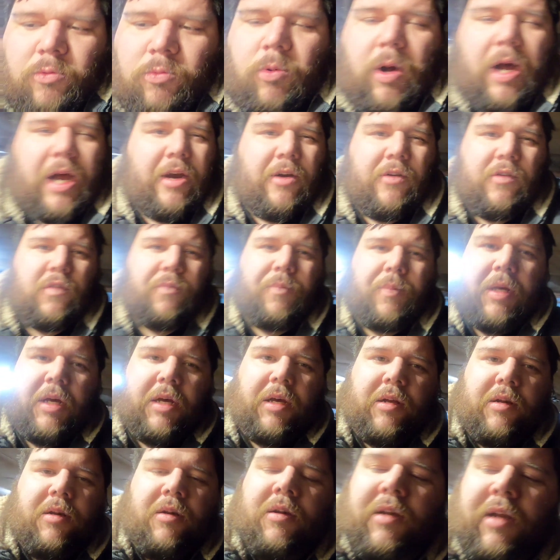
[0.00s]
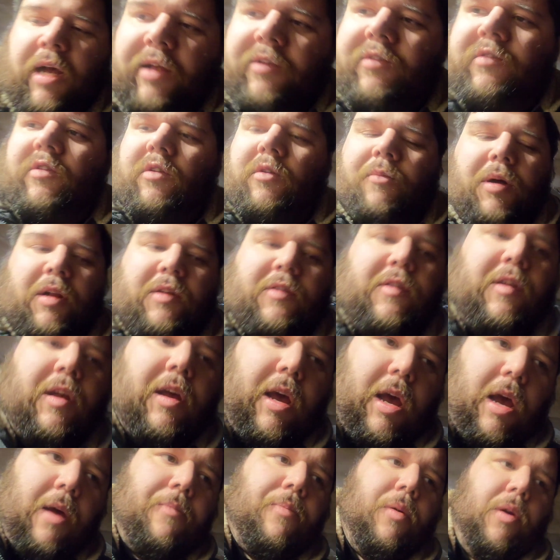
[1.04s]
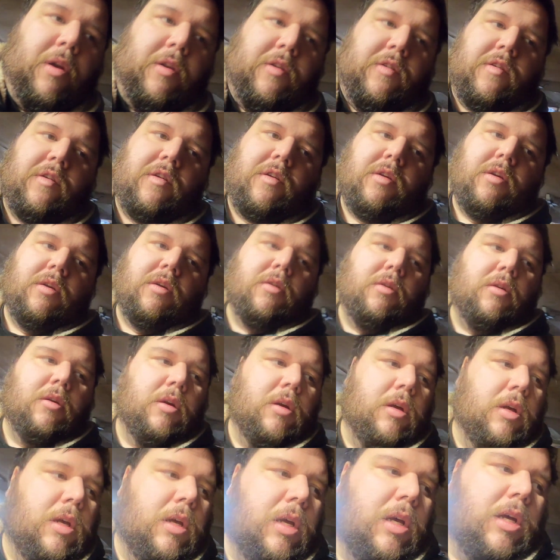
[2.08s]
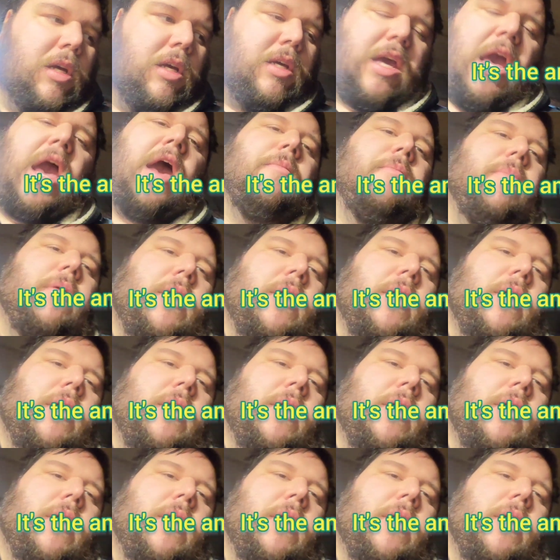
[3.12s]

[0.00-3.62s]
wire speed, not so much the amperage. Can't